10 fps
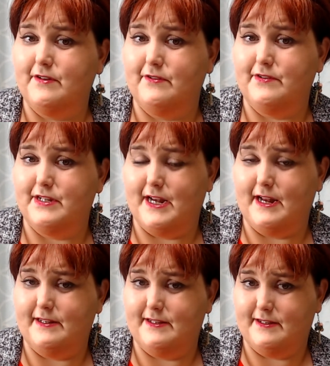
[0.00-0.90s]
to a
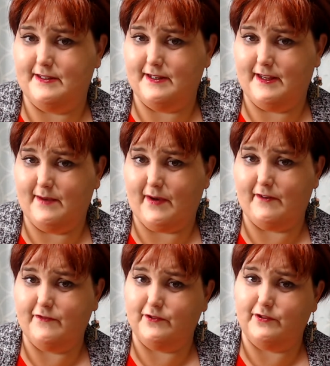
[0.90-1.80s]
geneticist to get my
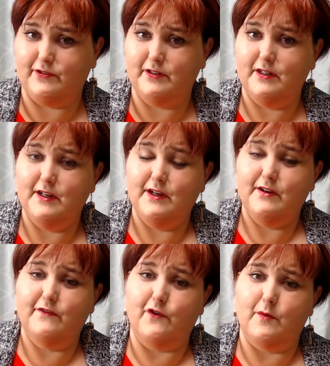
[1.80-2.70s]
full
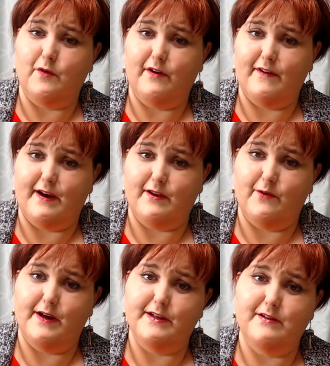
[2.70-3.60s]
formal
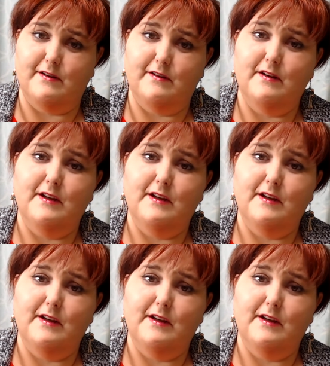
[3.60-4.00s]
evaluation.